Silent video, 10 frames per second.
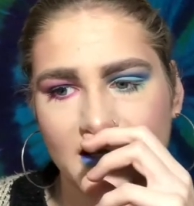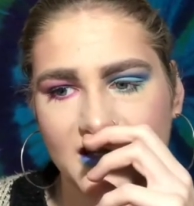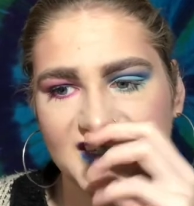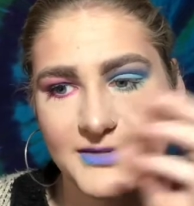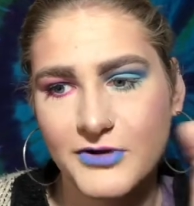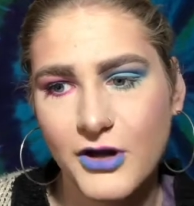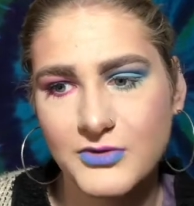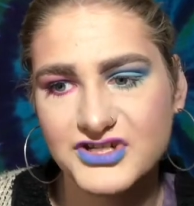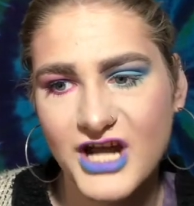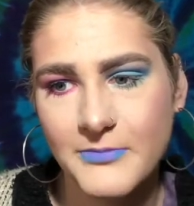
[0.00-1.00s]
same with
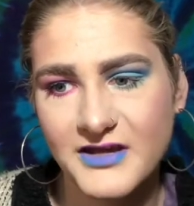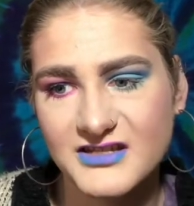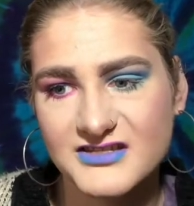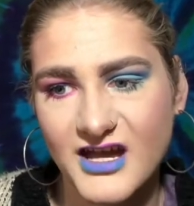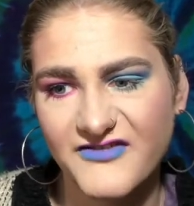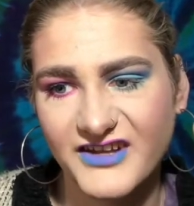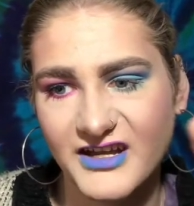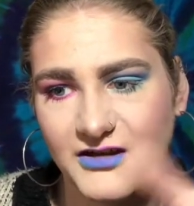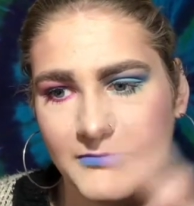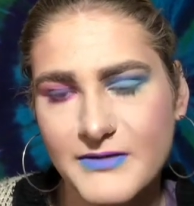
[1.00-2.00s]
going shopping and stuff.
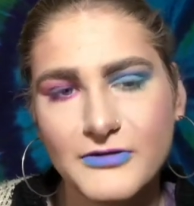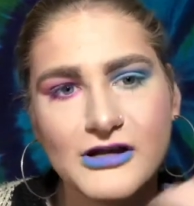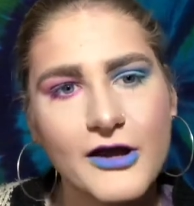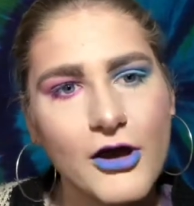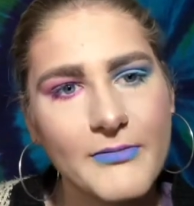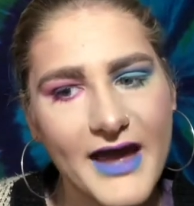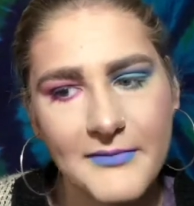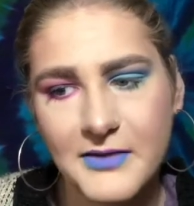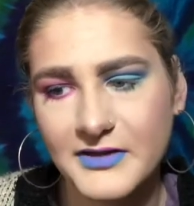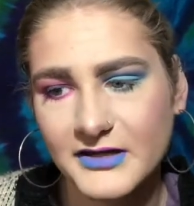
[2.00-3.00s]
Like, people are like, oh,
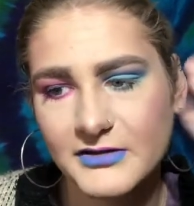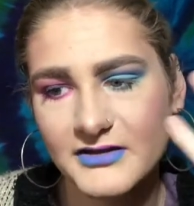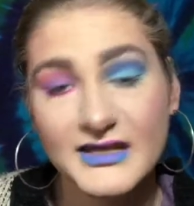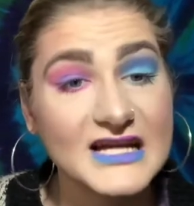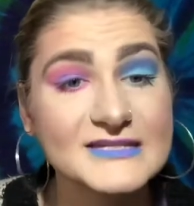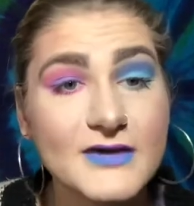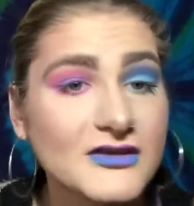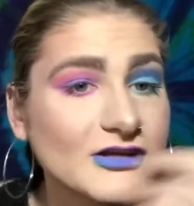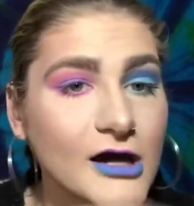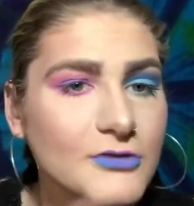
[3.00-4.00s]
ma'am. I'm like, then I speak.
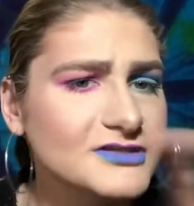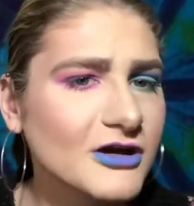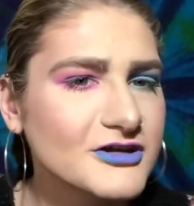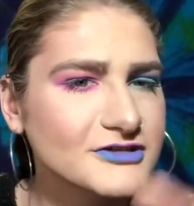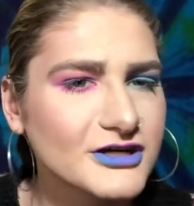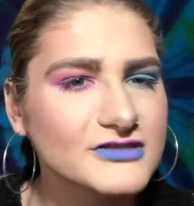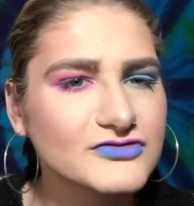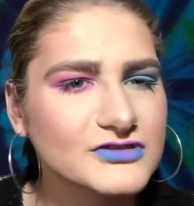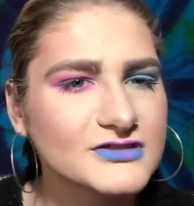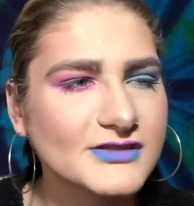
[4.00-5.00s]
They're like, oh, sorry, sir. It's
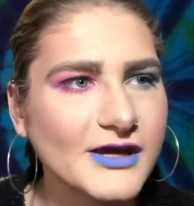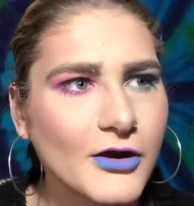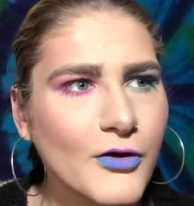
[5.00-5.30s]
just like,